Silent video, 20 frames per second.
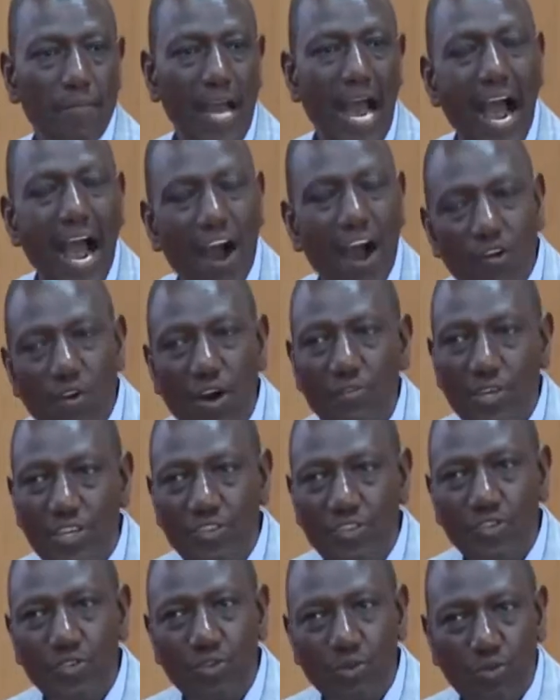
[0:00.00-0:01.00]
how are we
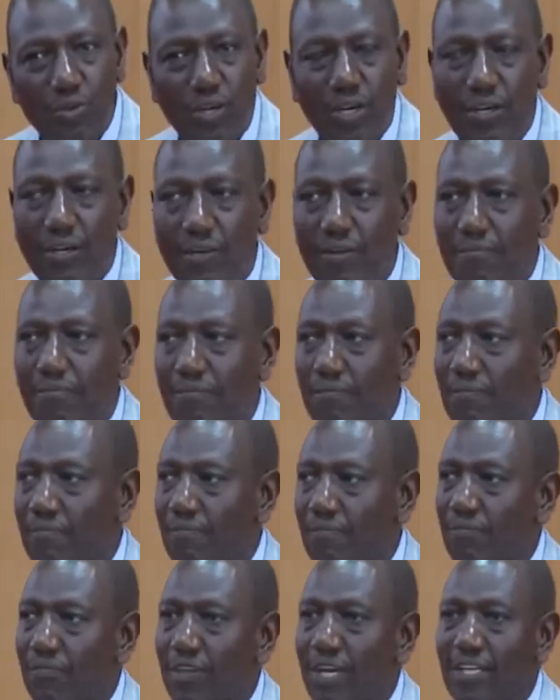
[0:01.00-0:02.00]
sure
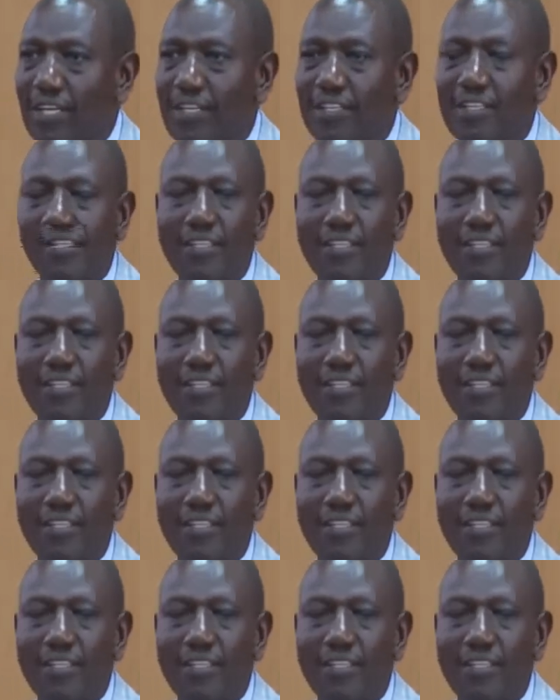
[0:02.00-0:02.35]
that